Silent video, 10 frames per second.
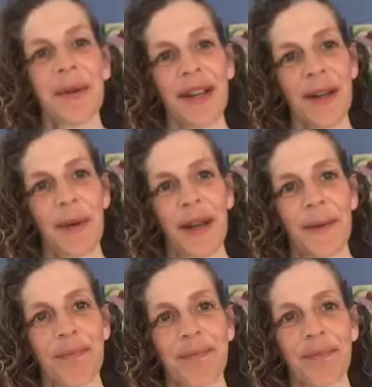But
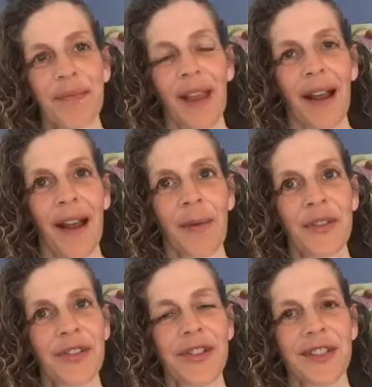anyway, I
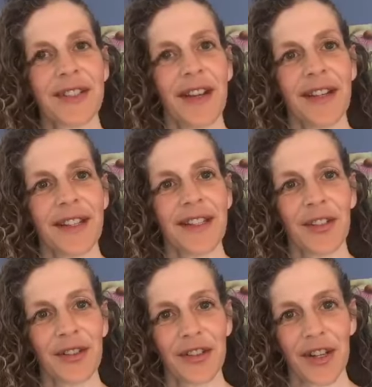was just excited
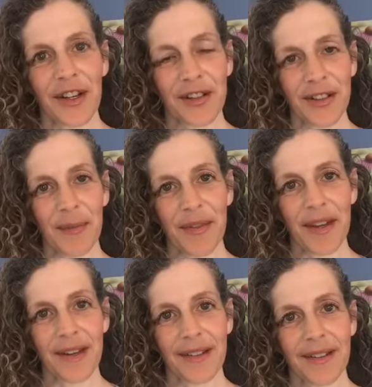to share
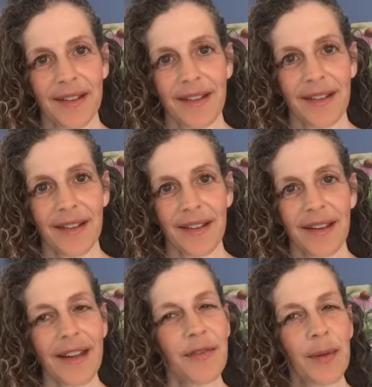something
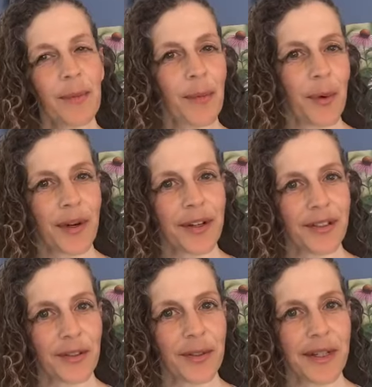even more
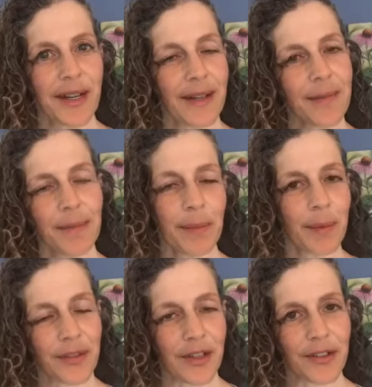intriguing
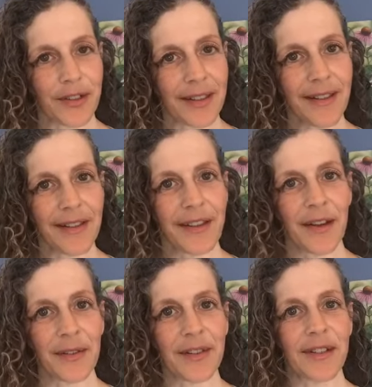potentially than the
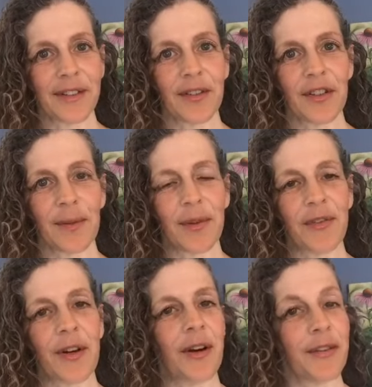other things I've shared
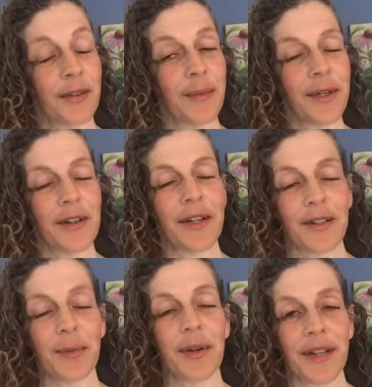before, although the mirroring
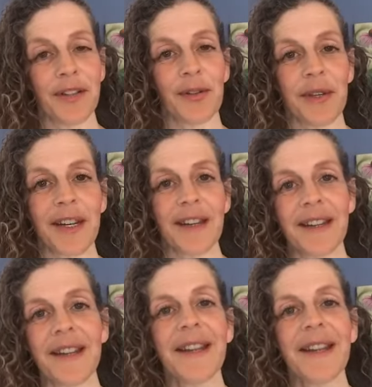is pretty intriguing.